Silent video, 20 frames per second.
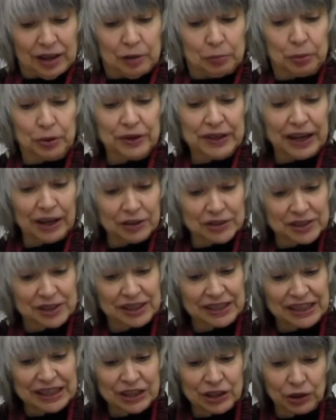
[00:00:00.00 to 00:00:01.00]
pronounce
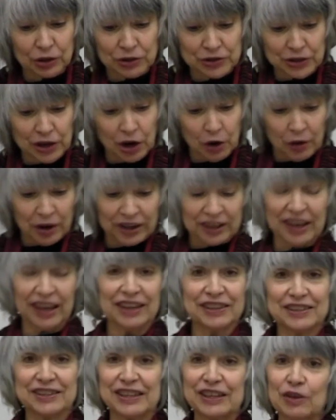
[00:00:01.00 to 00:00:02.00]
the ecozoic
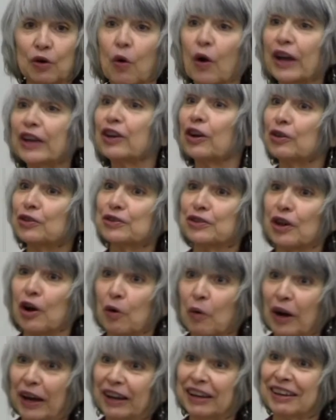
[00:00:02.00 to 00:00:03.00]
as the
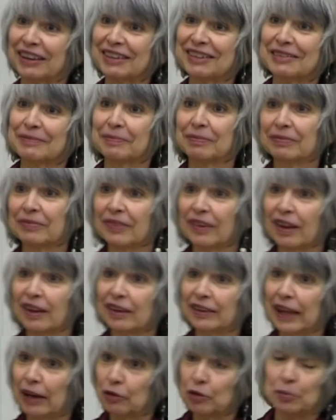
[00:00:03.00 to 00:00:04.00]
oikozoic.
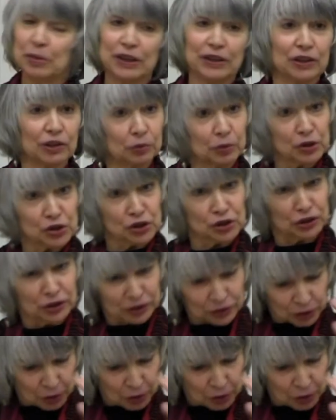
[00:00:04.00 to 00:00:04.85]
That would be the original and